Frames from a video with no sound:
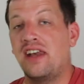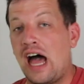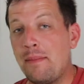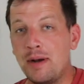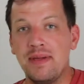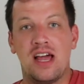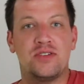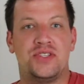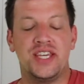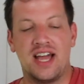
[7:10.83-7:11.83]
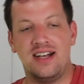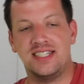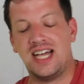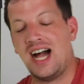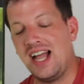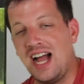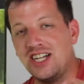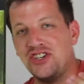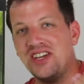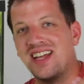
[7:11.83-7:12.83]
Now I'm gonna be honest with you guys, I
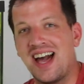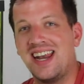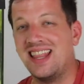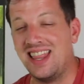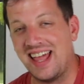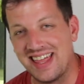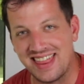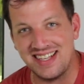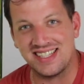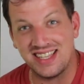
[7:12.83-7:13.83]
actually kind of like this